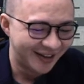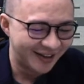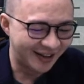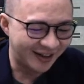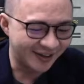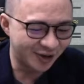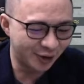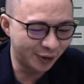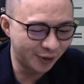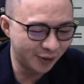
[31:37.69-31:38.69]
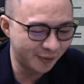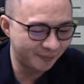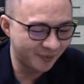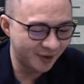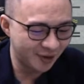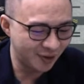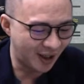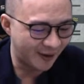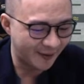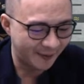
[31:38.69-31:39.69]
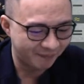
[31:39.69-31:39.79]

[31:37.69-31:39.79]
Yeah, so yeah,